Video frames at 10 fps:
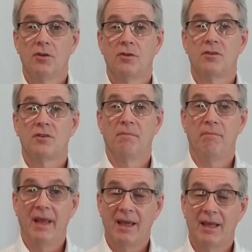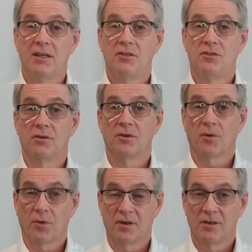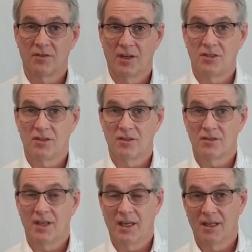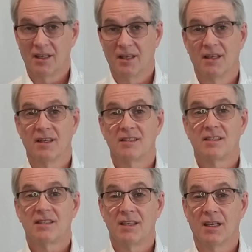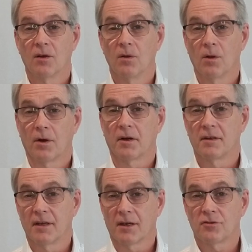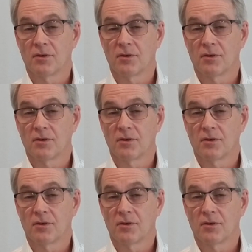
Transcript: to manage your organization's data in a single architecture.